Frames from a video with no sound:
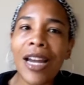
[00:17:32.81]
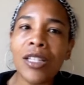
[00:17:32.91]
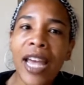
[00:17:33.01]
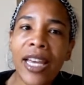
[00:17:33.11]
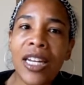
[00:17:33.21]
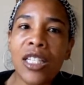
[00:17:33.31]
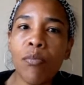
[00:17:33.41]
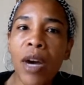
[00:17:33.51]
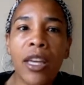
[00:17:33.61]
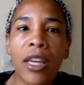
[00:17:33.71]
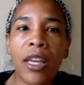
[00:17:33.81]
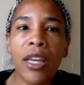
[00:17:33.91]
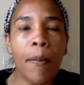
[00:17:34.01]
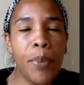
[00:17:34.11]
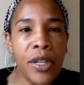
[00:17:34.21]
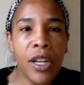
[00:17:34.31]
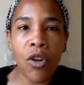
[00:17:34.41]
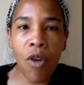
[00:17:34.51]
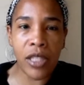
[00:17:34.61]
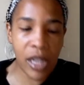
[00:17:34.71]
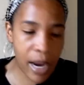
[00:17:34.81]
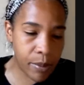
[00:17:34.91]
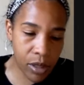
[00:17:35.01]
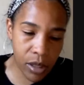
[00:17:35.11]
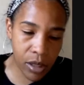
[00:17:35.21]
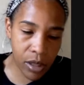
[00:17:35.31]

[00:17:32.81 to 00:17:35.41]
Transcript: of taking this money and putting it across the neighborhoods.